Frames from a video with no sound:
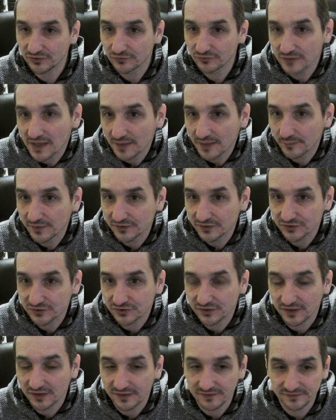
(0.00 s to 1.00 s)
rubbish,
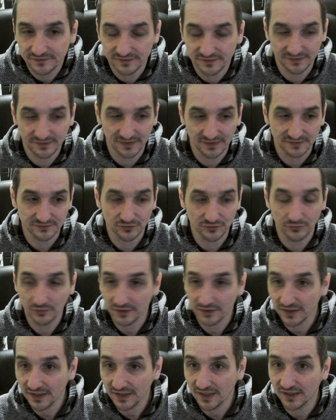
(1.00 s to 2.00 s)
yes, and that's
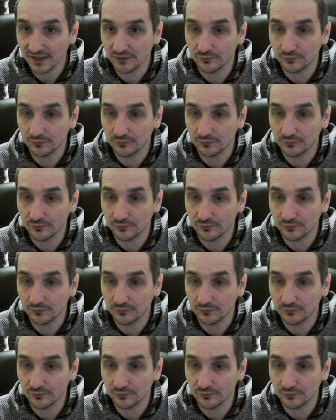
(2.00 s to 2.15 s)
okay.